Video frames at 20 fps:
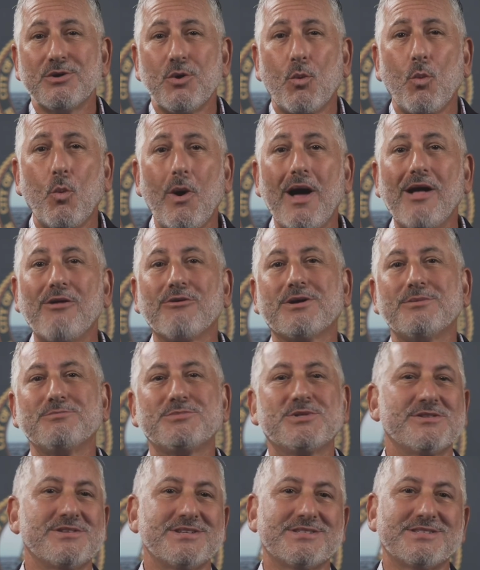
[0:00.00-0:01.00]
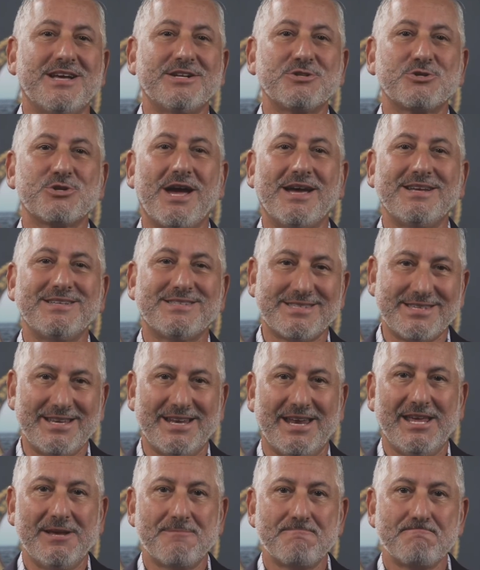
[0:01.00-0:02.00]
Welcome to the Sunshine
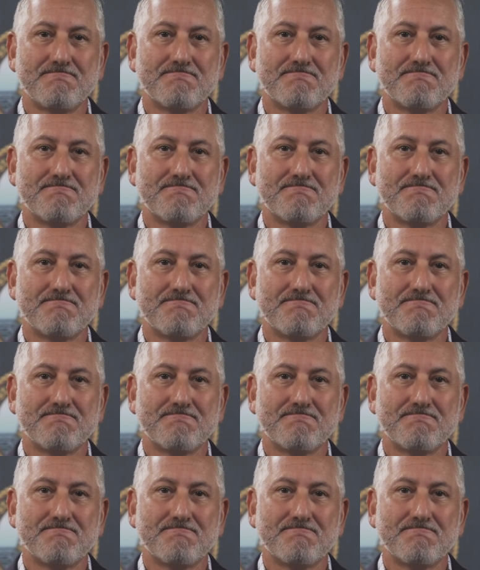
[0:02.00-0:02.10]
City.